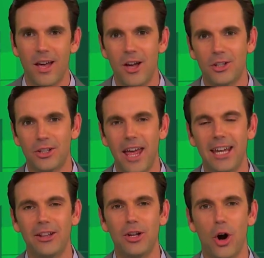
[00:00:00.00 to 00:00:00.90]

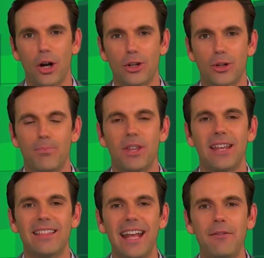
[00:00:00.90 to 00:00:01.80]
Staying in the arts, the
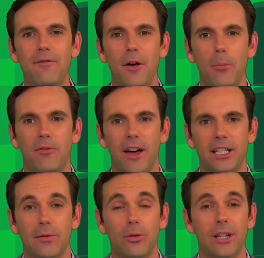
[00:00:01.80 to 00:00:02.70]
Atlanta Film
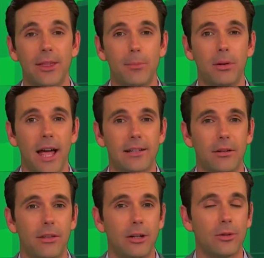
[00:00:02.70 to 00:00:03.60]
Festival is at the Plaza
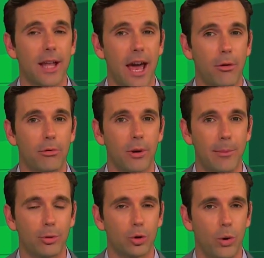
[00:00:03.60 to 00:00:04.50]
Theater now through
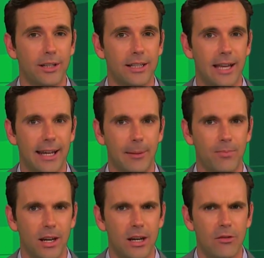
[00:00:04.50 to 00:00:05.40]
April 22nd.
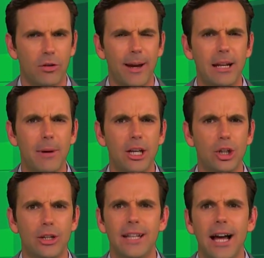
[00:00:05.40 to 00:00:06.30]
From
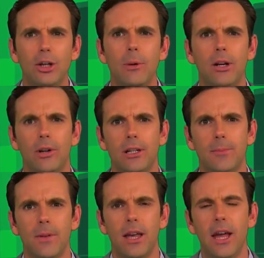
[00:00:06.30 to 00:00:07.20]
animation to documentaries,
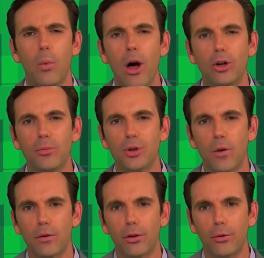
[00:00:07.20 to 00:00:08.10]
it welcomes
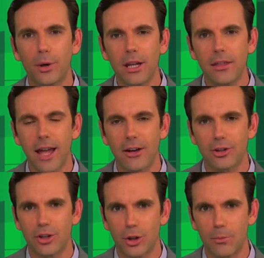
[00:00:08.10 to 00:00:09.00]
over
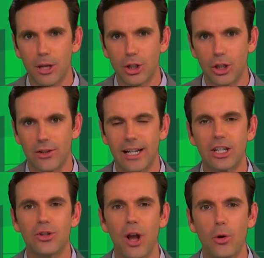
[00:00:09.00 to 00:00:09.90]
3,000 submissions and
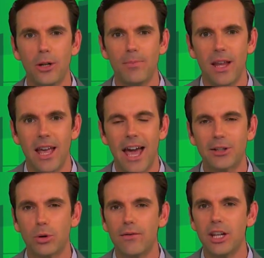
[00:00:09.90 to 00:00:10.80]
is noted
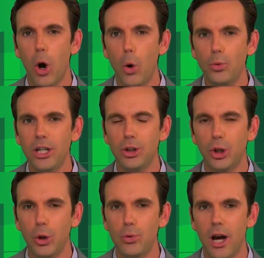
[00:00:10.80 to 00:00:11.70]
as one of the only
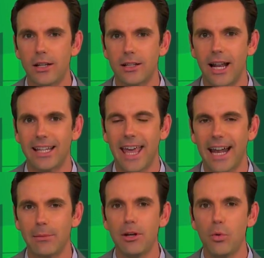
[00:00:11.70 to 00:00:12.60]
two dozen
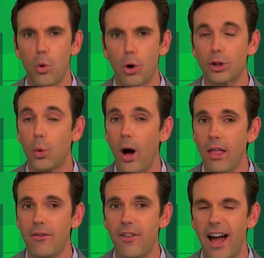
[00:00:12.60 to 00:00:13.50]
Academy Award
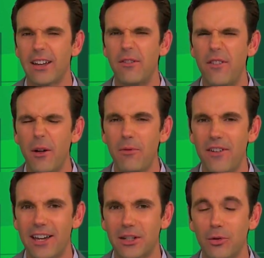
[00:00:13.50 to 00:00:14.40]
qualifying film
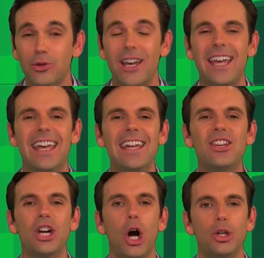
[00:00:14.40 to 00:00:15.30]
festivals in
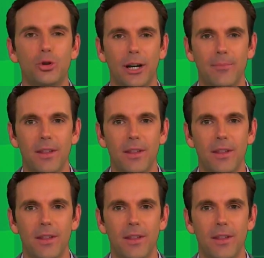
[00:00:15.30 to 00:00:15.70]
the country.